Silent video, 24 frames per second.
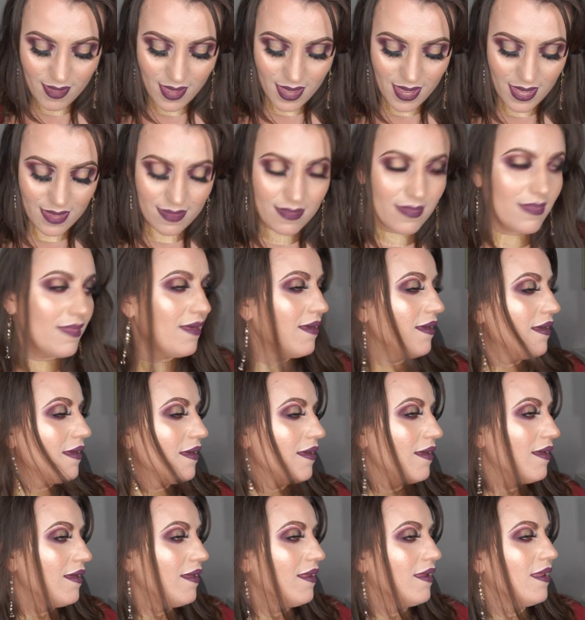And
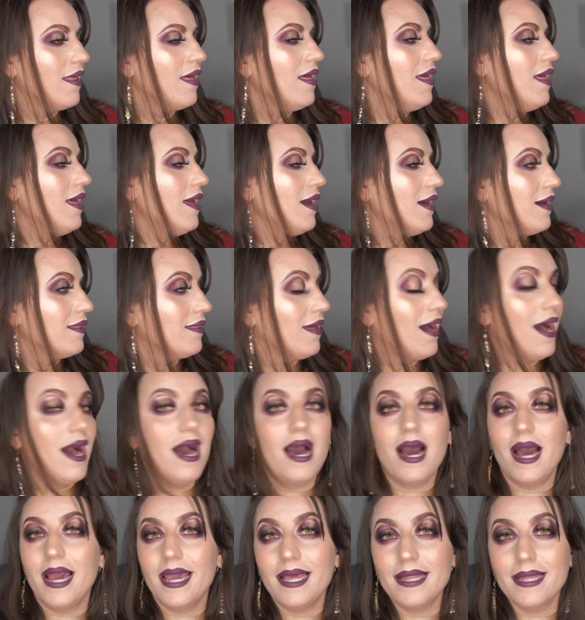then the
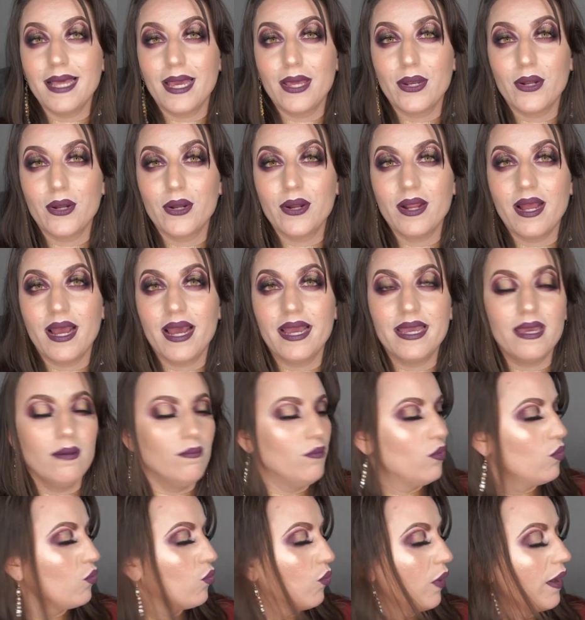highlighter I am
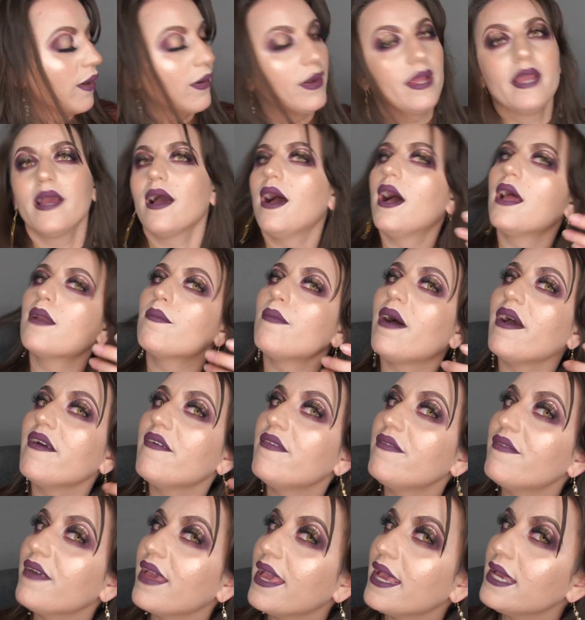wearing on my
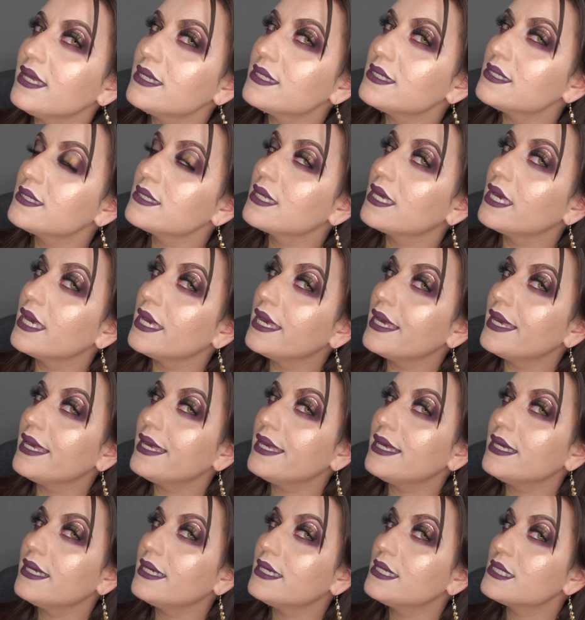face
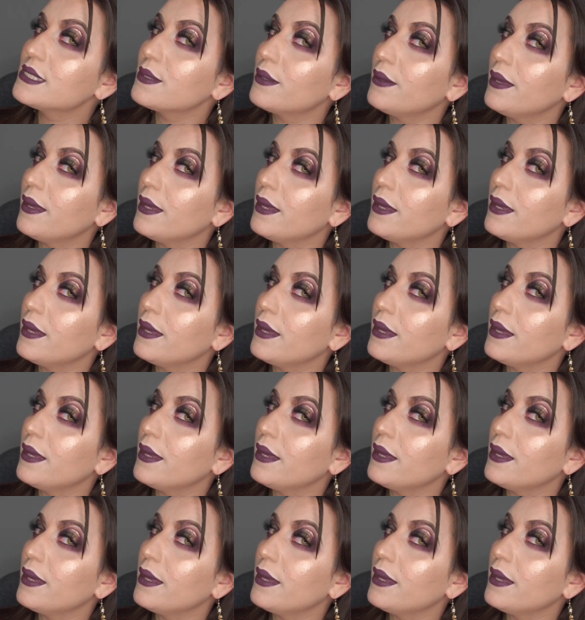is